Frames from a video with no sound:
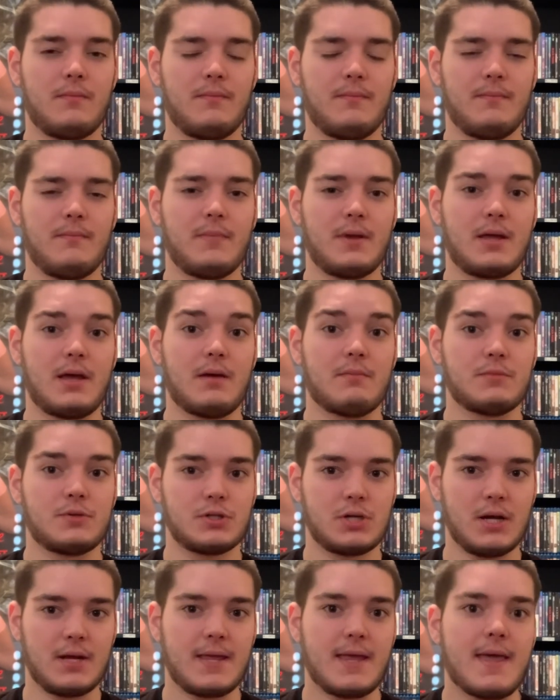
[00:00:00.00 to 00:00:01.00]
become
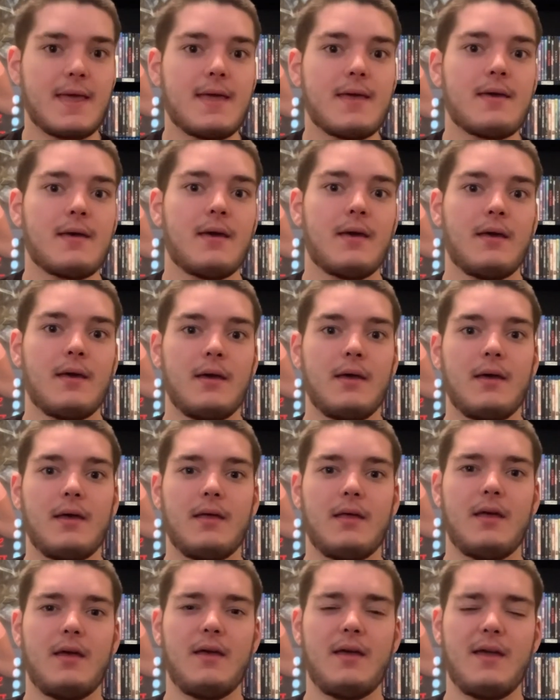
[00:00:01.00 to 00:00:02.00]
Chucky.
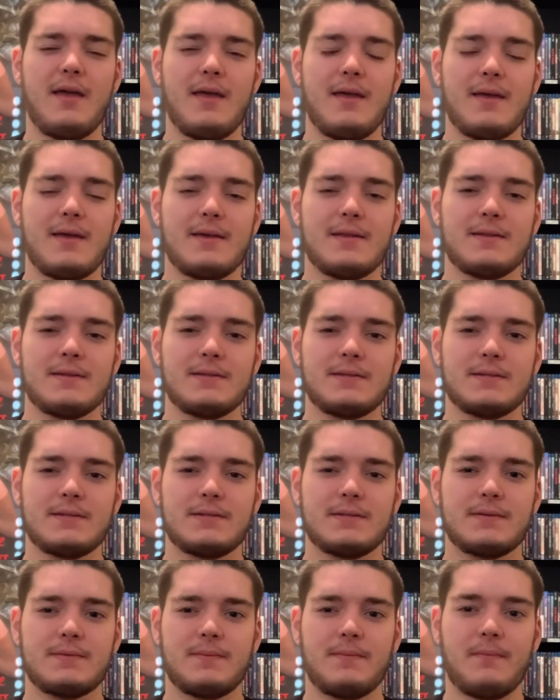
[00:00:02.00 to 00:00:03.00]
And
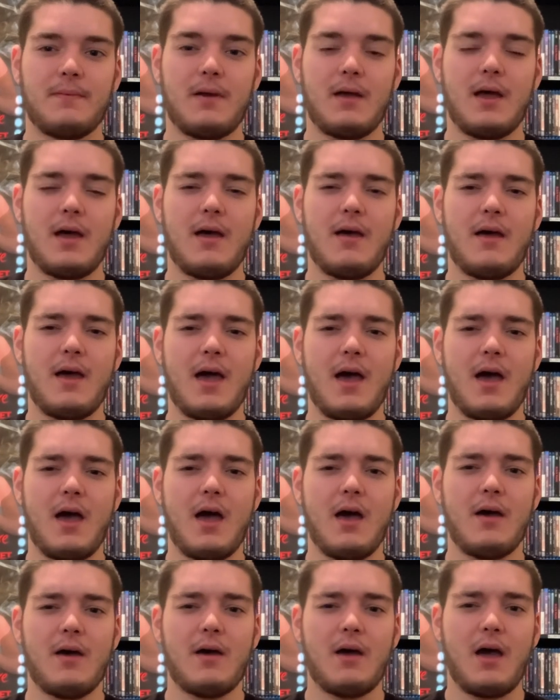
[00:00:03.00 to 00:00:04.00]

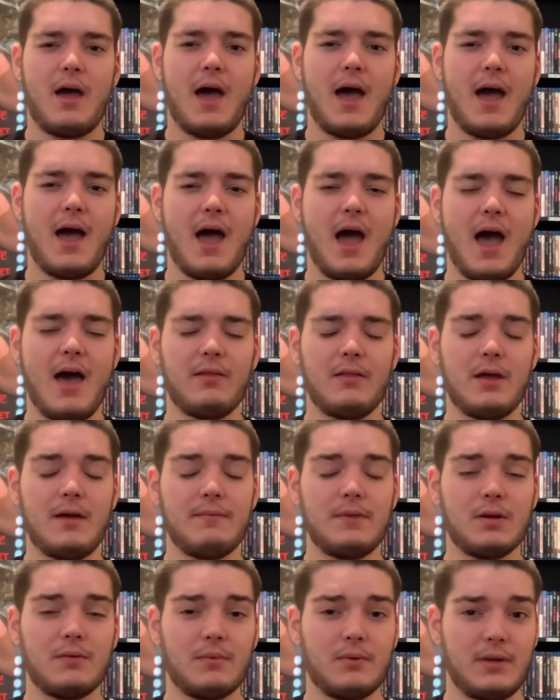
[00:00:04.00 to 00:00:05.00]
I love
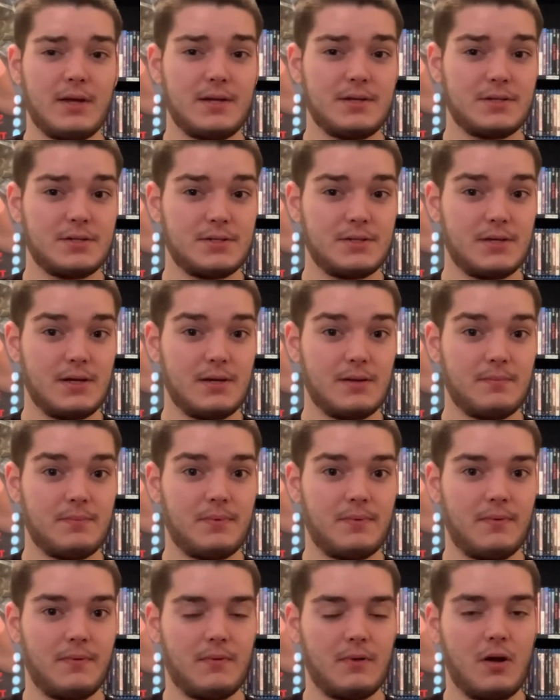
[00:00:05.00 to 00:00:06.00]
their relationship
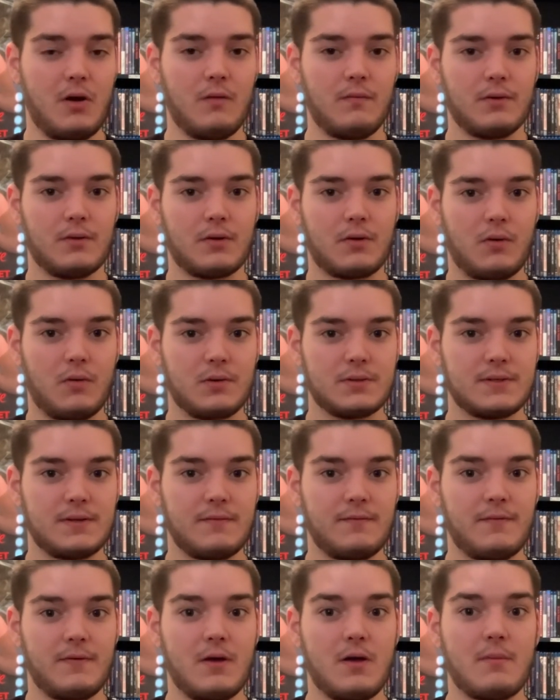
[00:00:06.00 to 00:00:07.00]
over the course of the
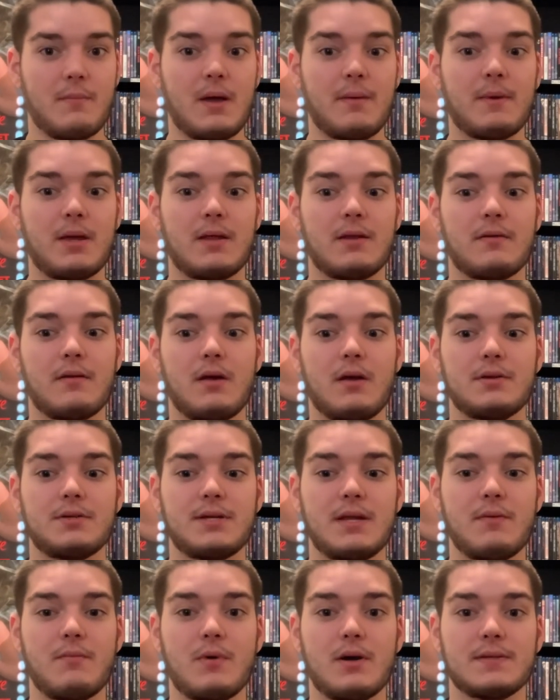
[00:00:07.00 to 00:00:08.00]
film. I mean,
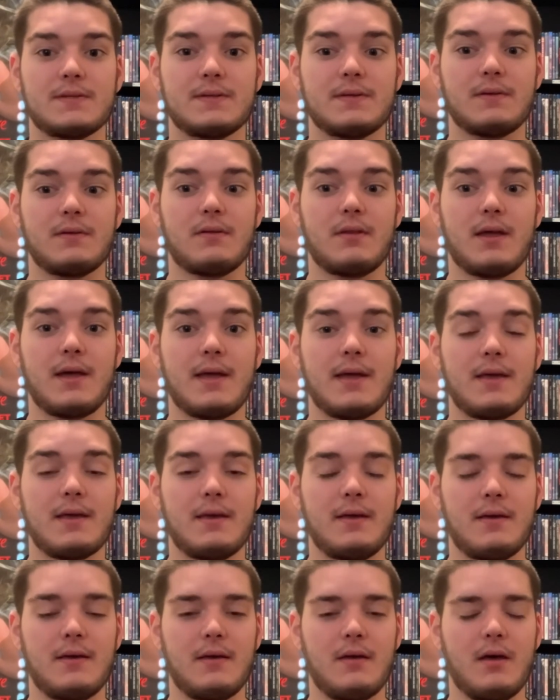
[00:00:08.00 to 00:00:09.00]
she wants to like
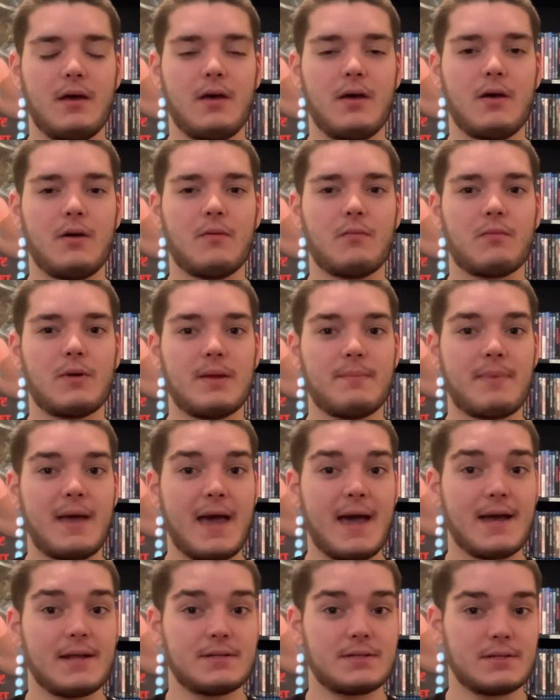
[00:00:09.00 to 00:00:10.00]

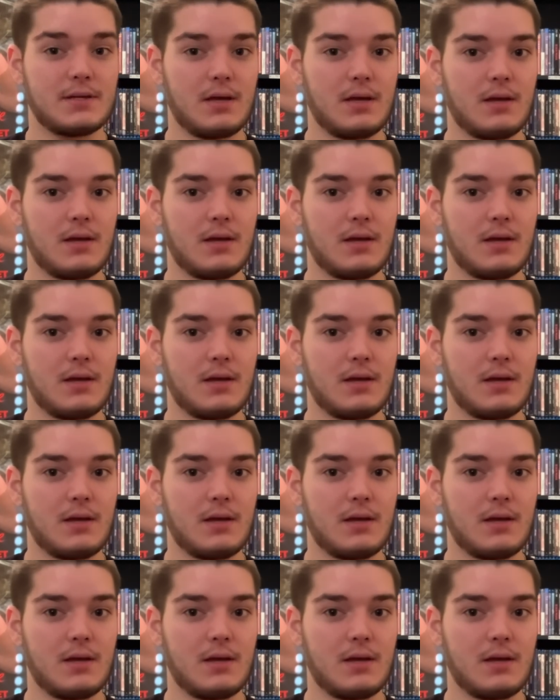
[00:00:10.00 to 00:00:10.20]
repatch